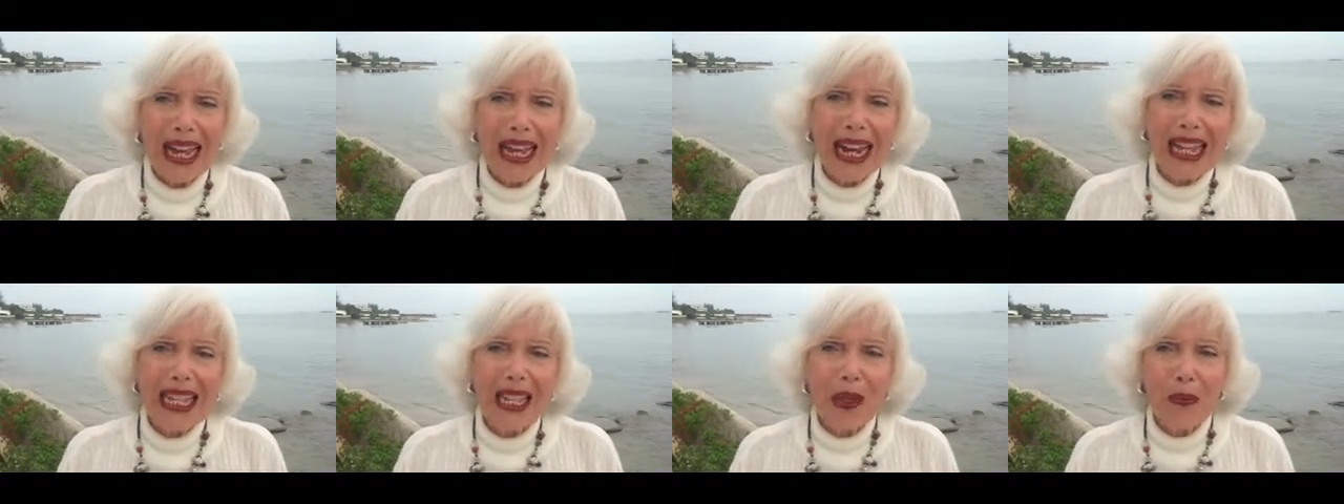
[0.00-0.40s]

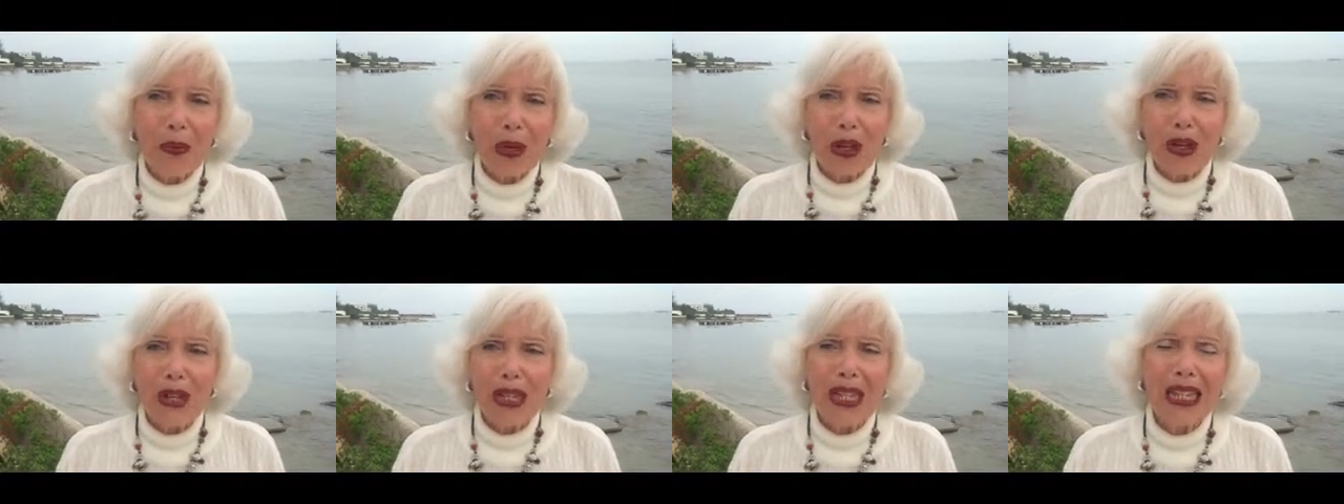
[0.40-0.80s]
And I said,
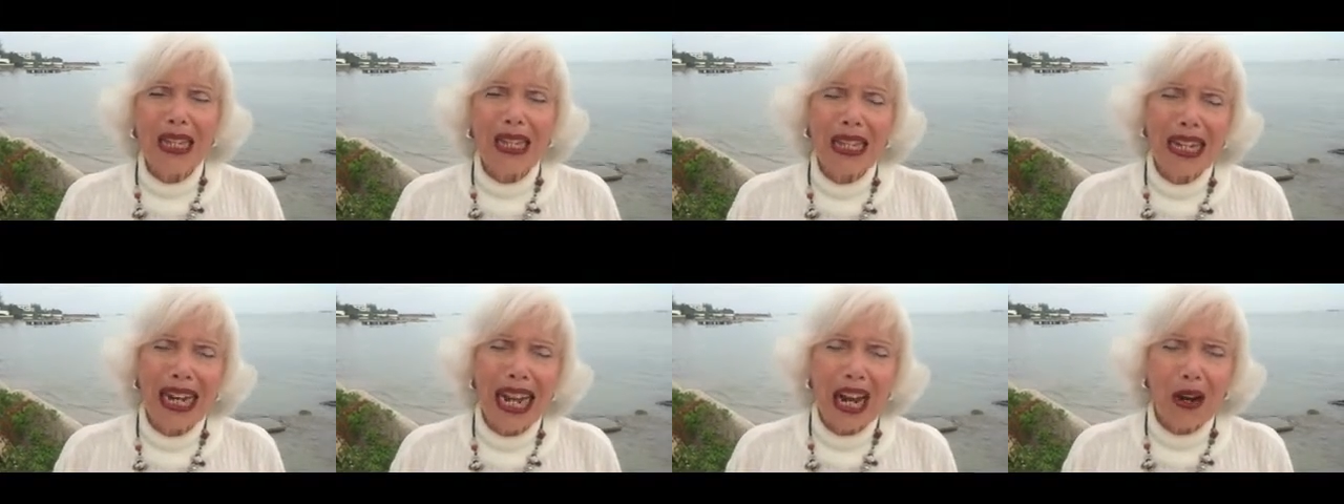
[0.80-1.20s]
because
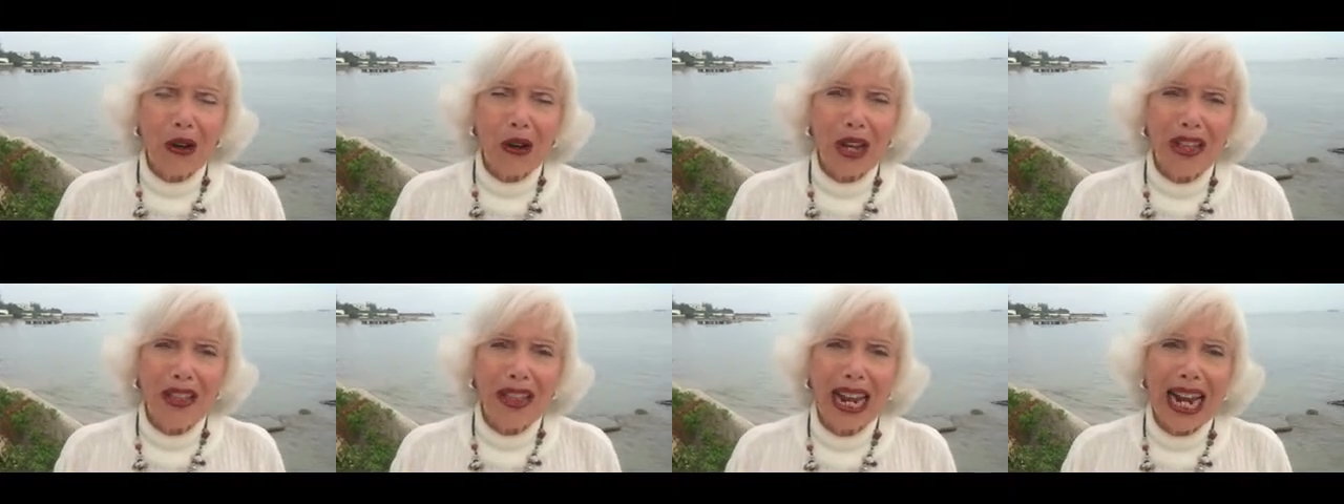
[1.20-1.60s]
it's an
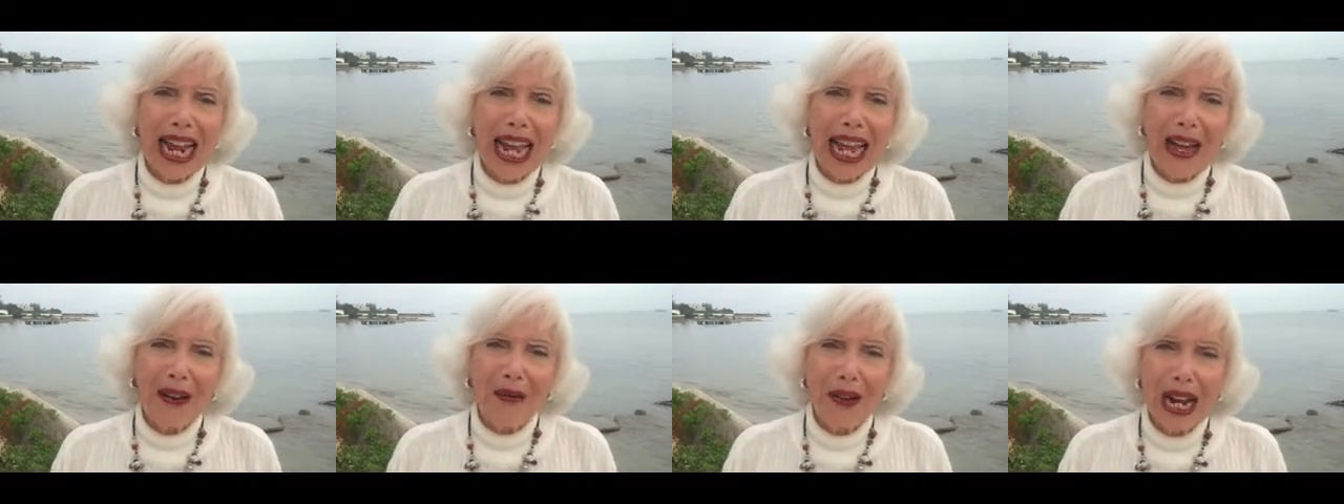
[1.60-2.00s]
area that
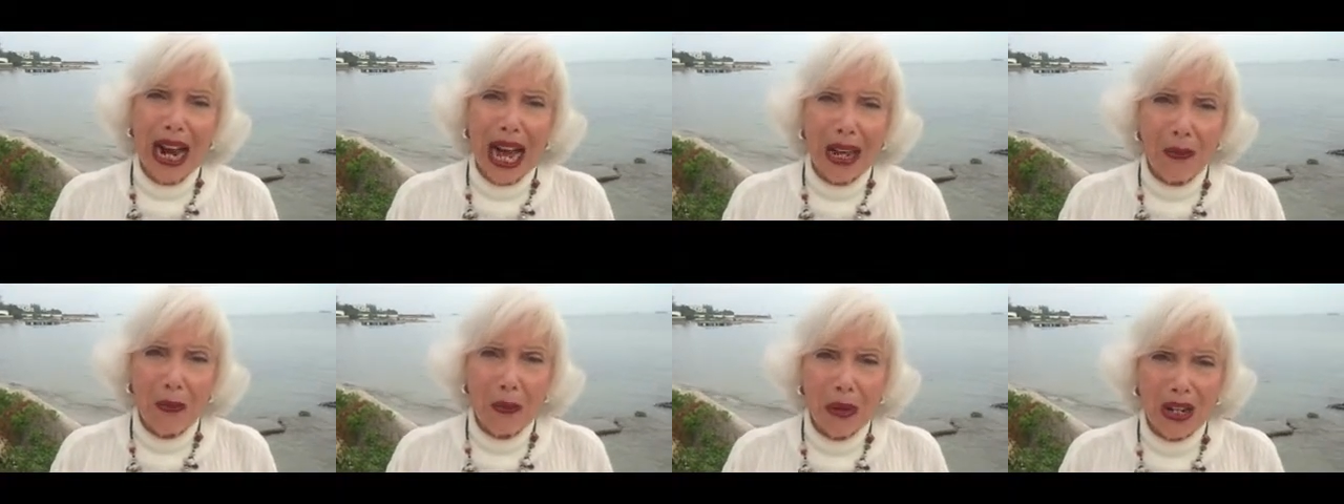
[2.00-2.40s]
I have
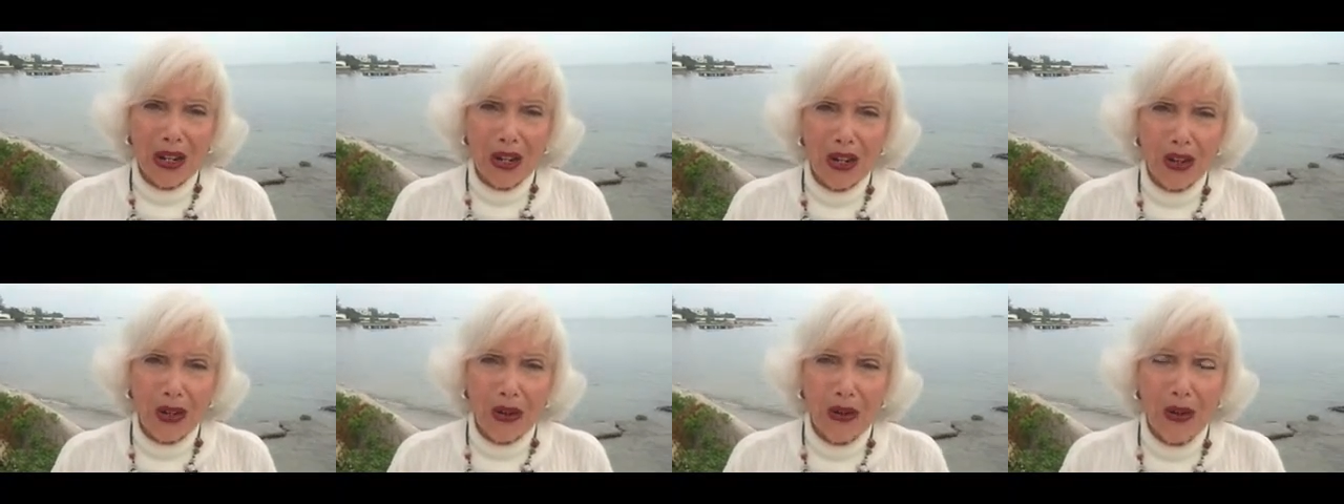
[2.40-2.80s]
not
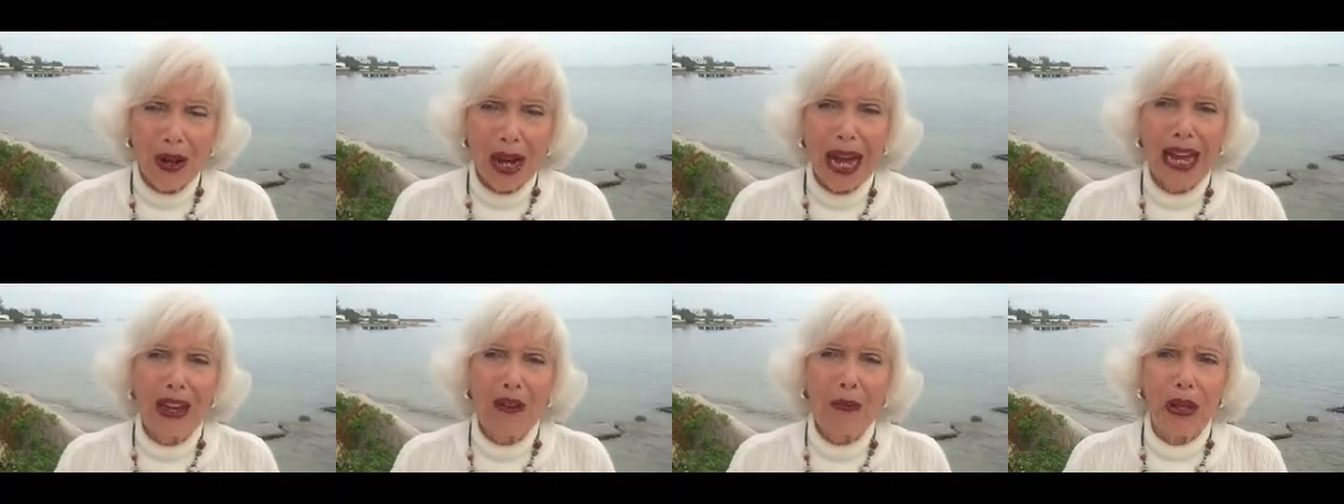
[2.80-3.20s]
been to.
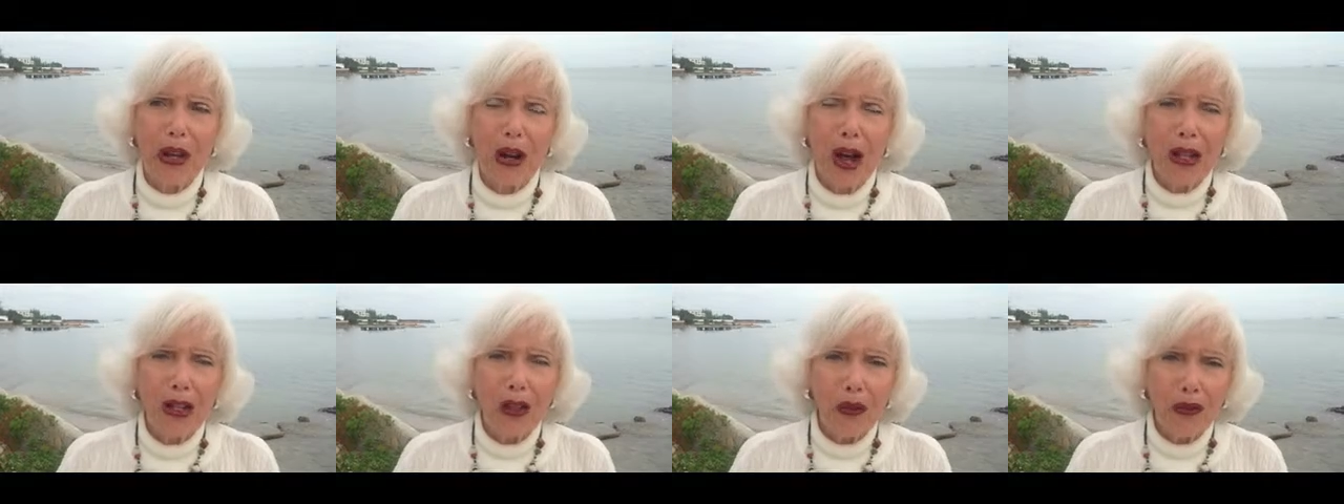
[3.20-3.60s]
I have been
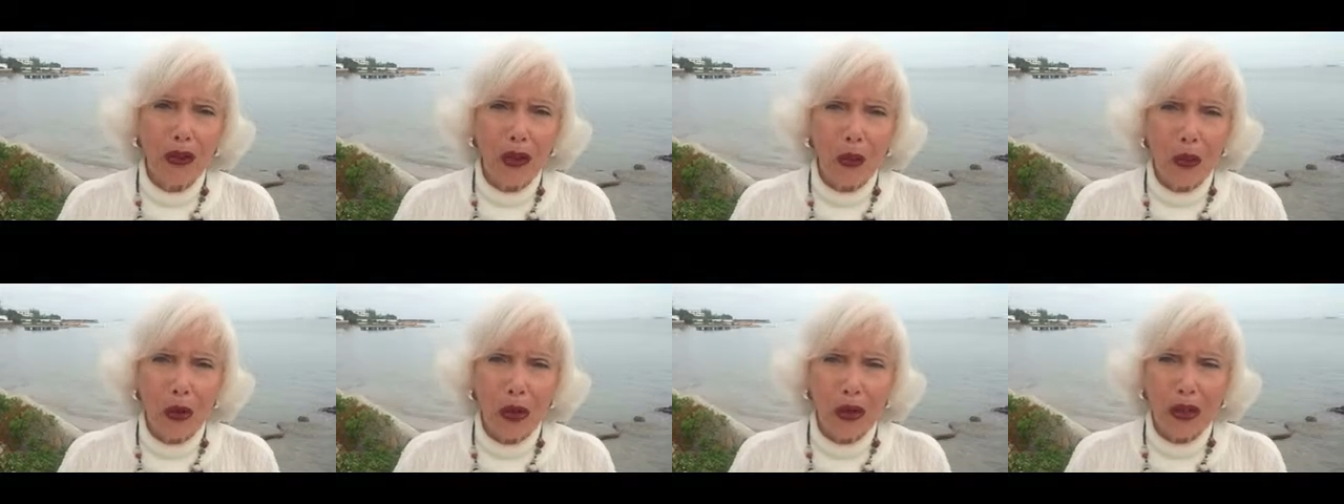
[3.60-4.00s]
all over
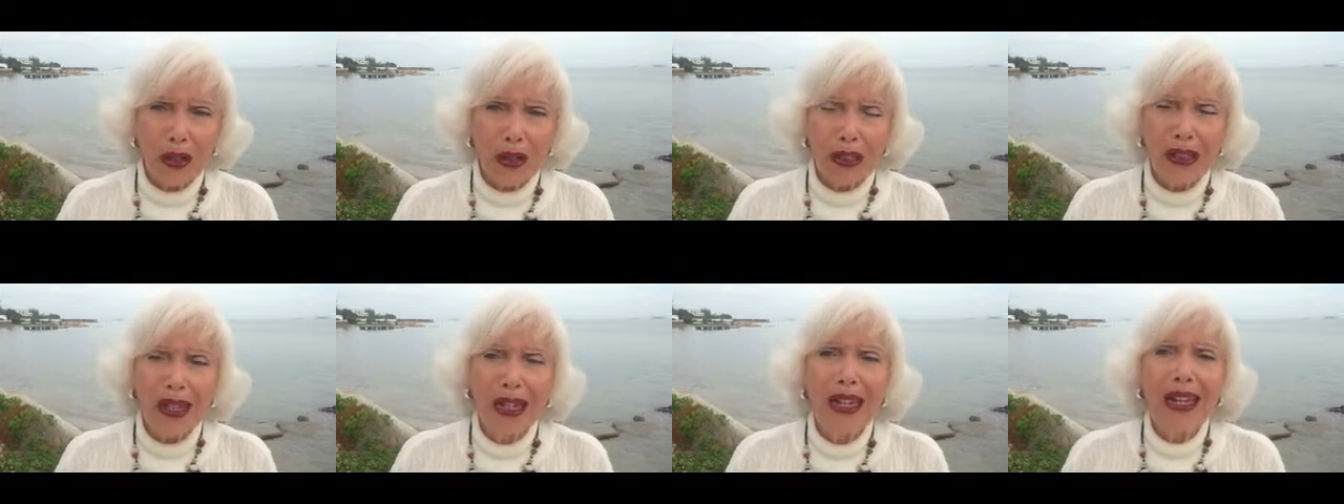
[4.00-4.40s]
the
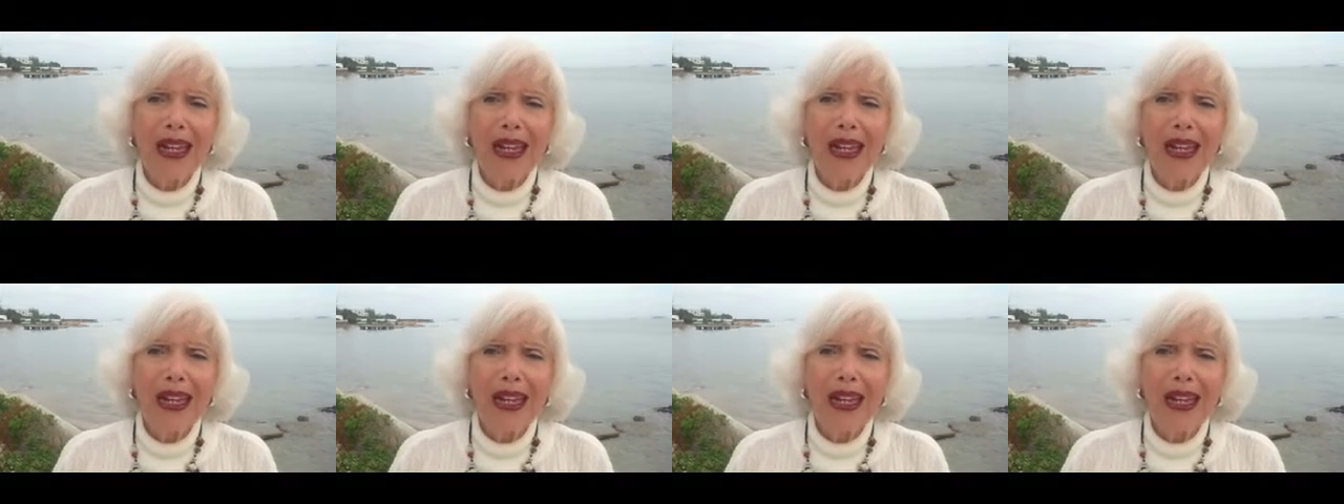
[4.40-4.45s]
world.